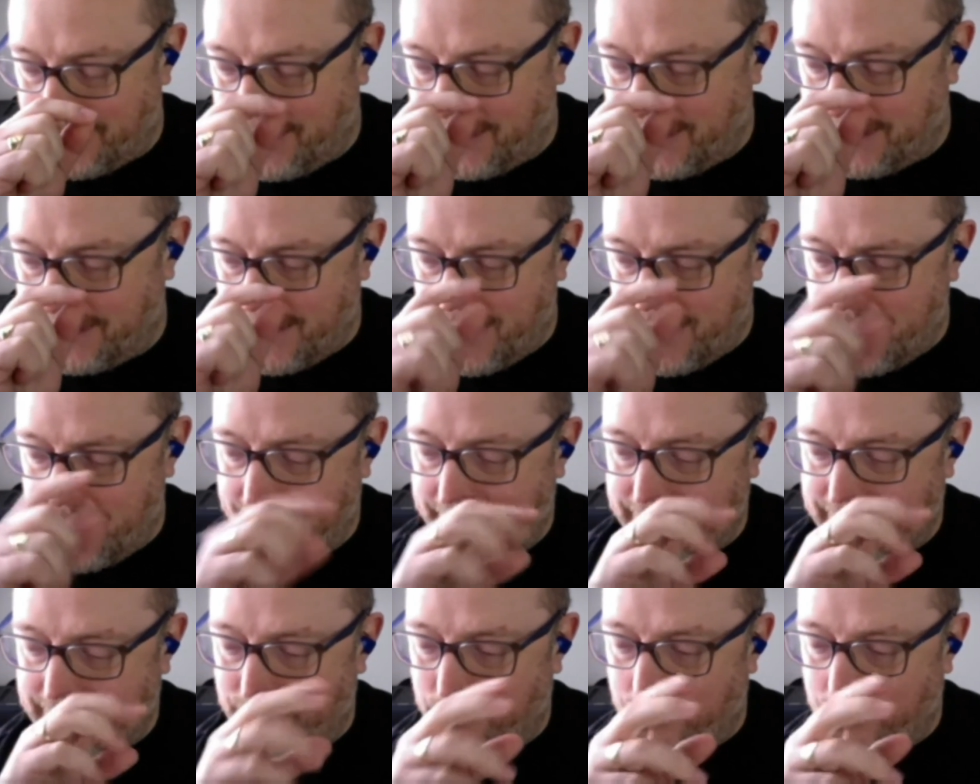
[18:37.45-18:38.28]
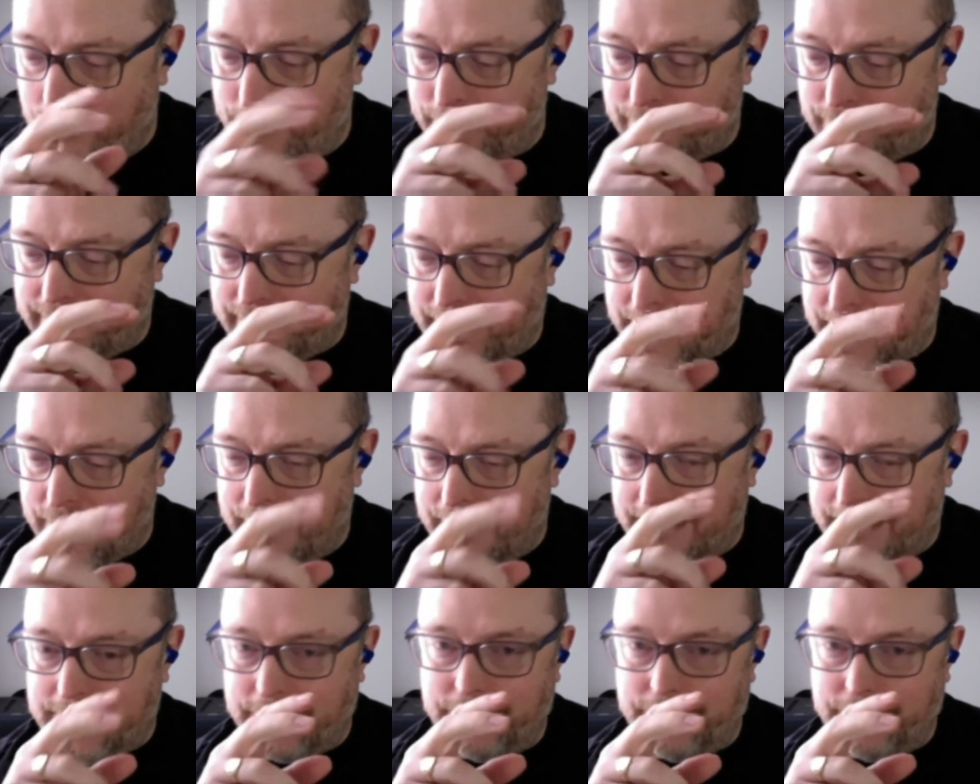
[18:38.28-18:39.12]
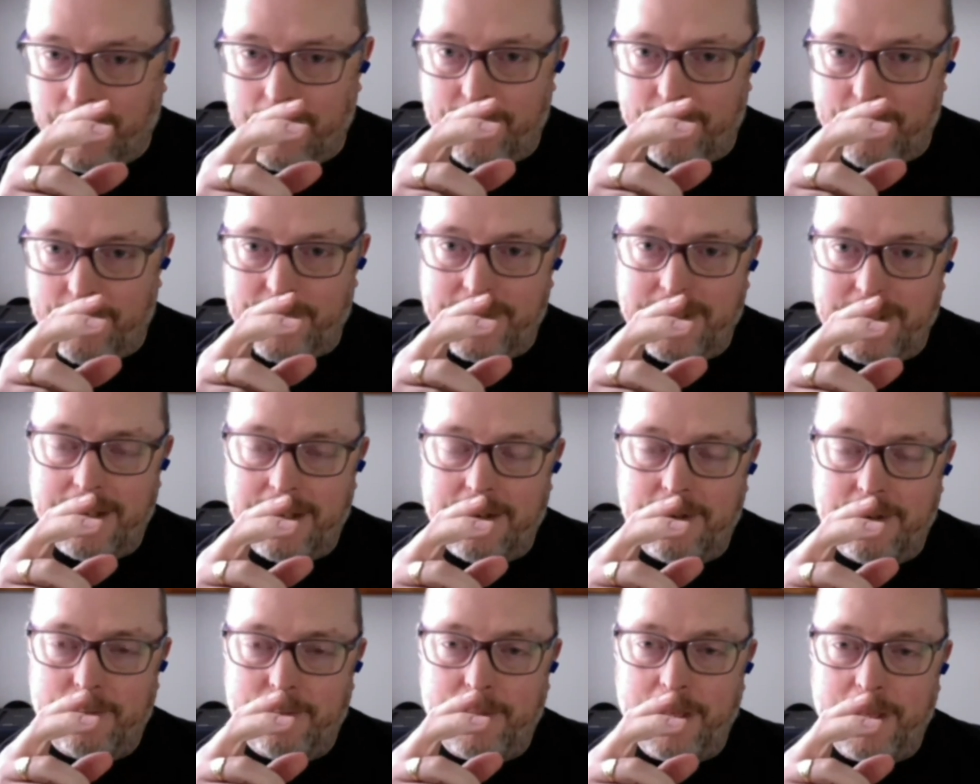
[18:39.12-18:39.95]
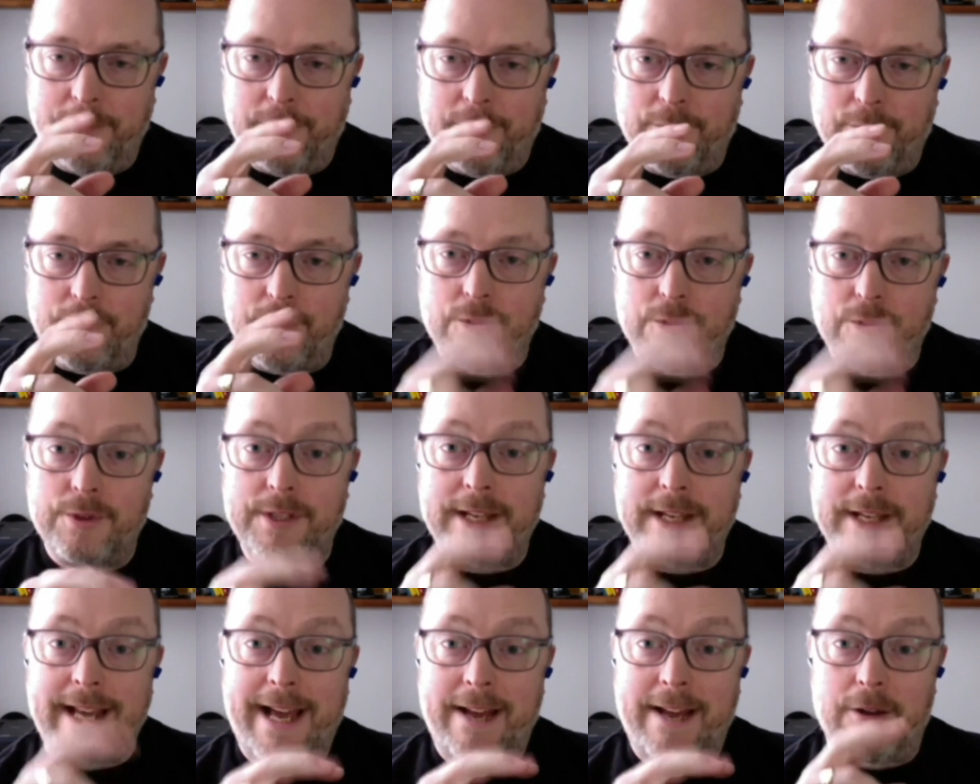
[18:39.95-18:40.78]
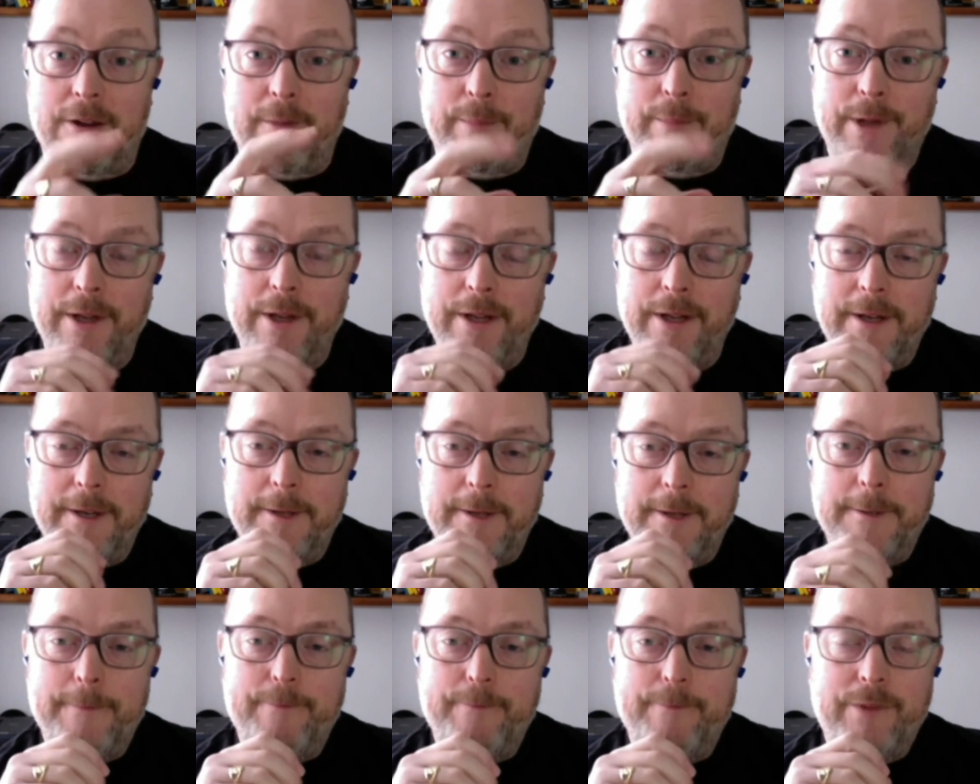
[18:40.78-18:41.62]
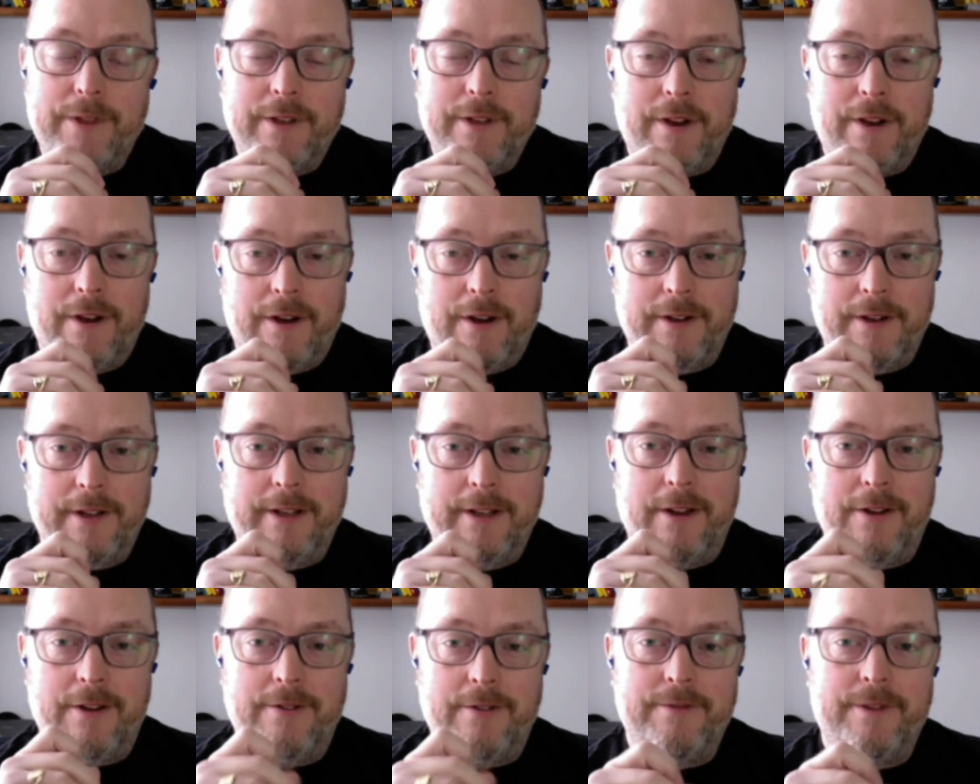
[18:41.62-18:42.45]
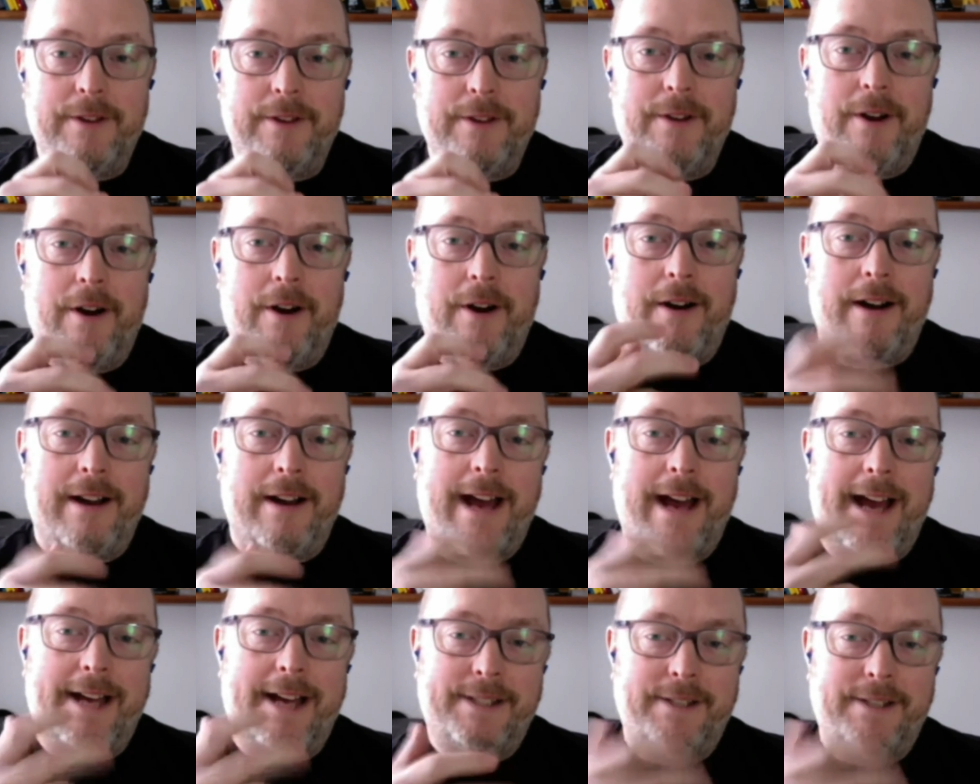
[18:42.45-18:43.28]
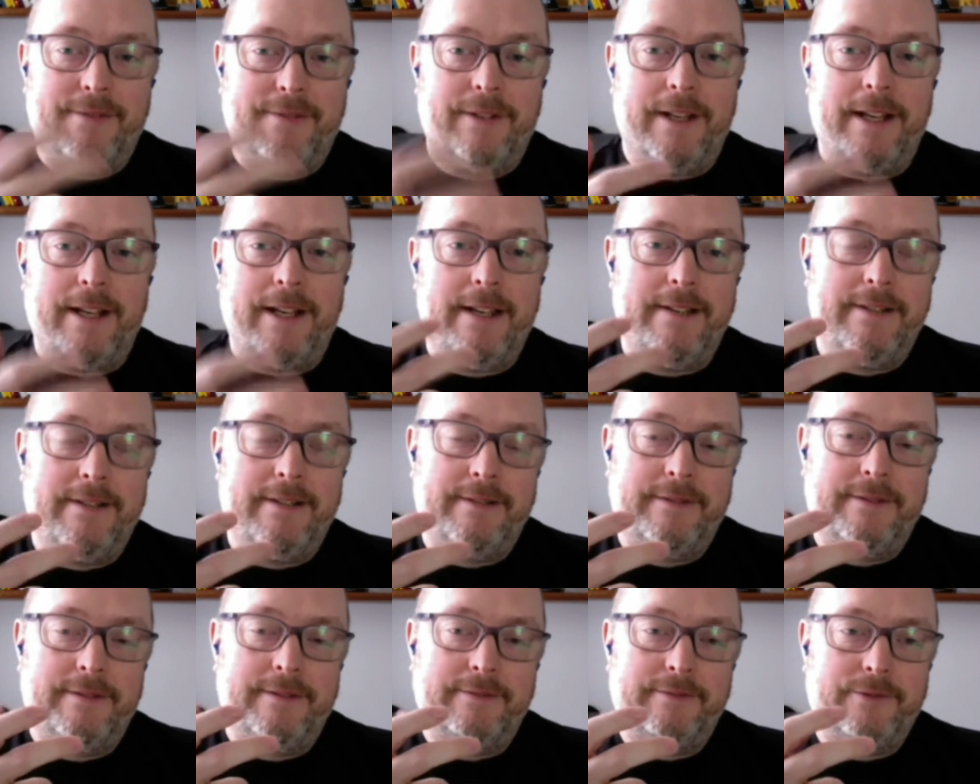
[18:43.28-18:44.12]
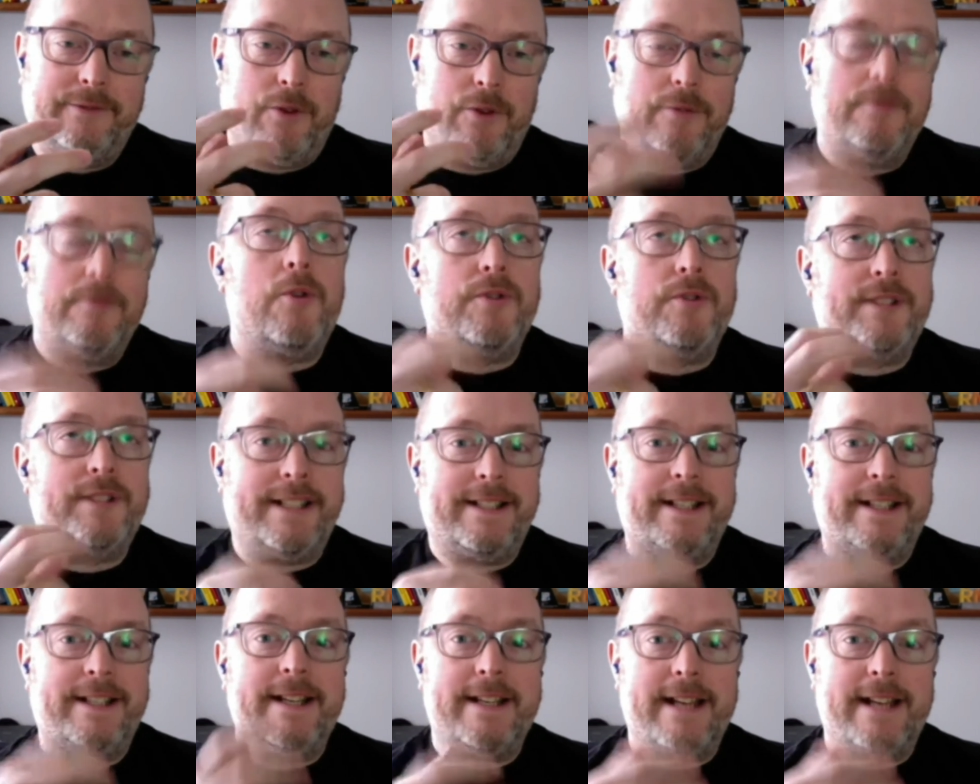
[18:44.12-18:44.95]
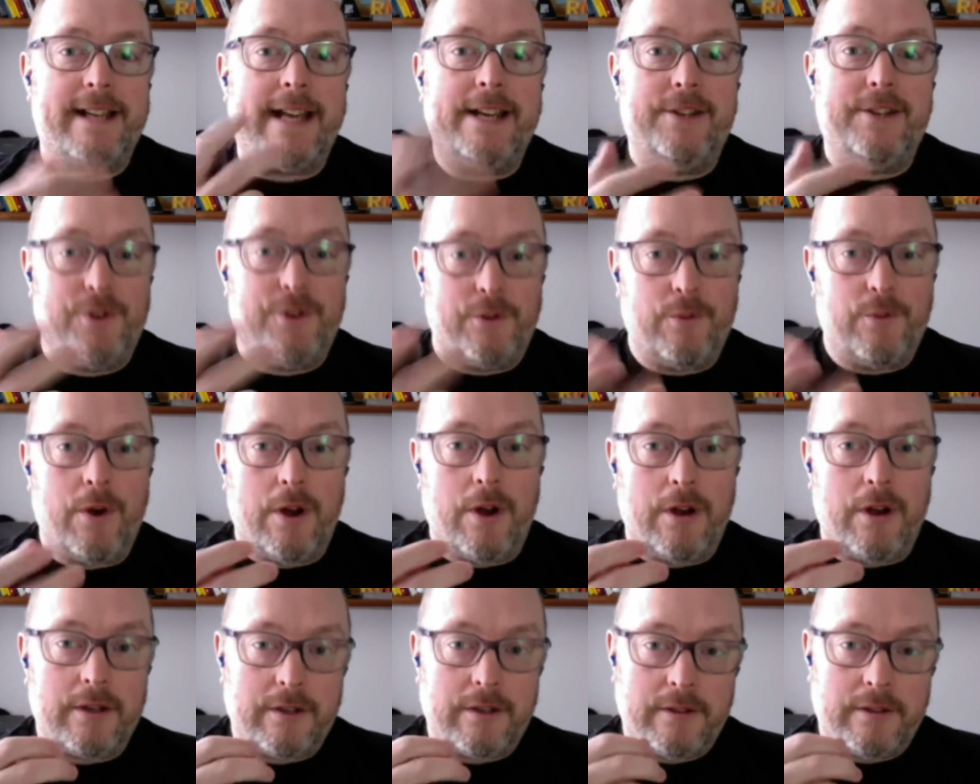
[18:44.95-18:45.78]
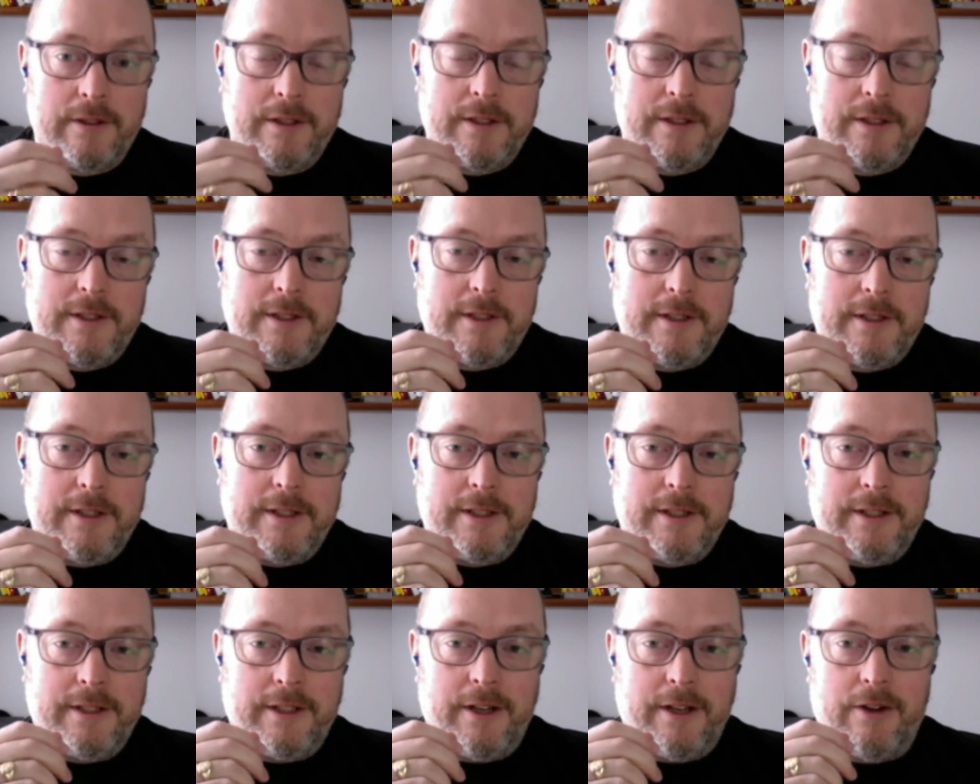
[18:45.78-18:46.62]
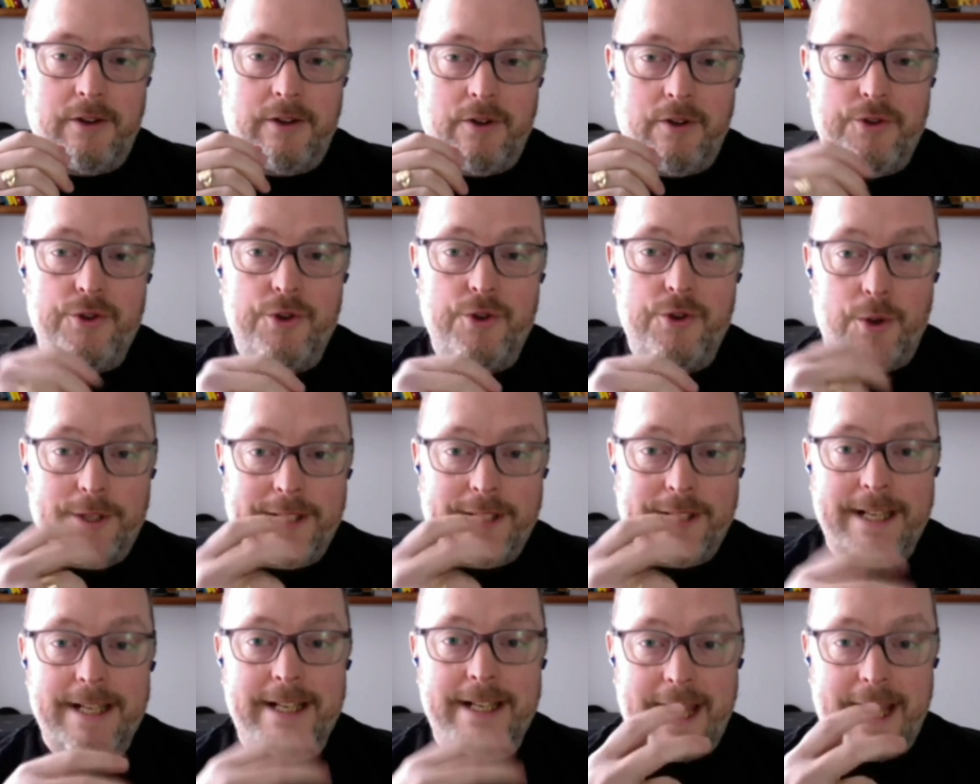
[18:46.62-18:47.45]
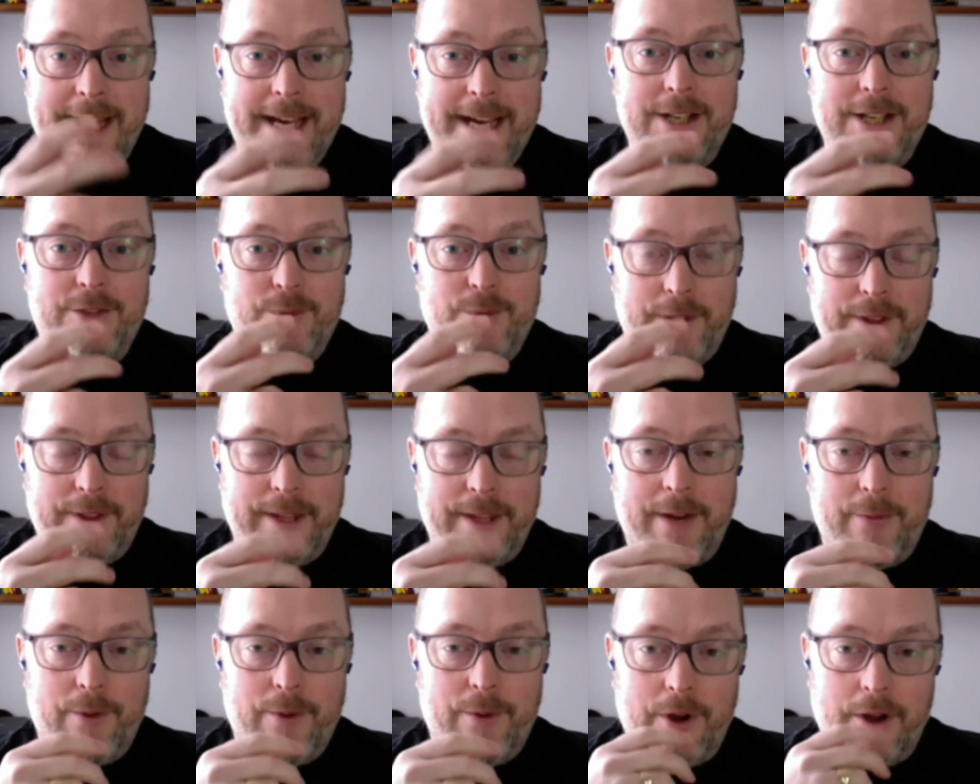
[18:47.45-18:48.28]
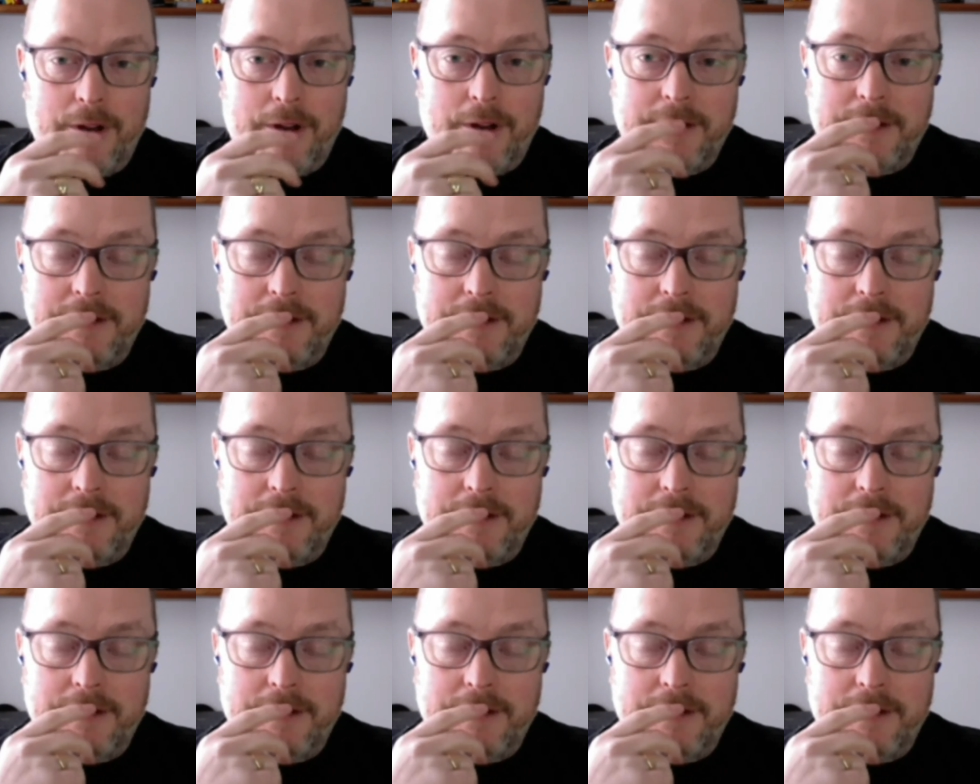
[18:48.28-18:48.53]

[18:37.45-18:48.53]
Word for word: I think it's like 81% or 85% of people, according to Gallup, are actively or disengaged at work, or not engaged with their work.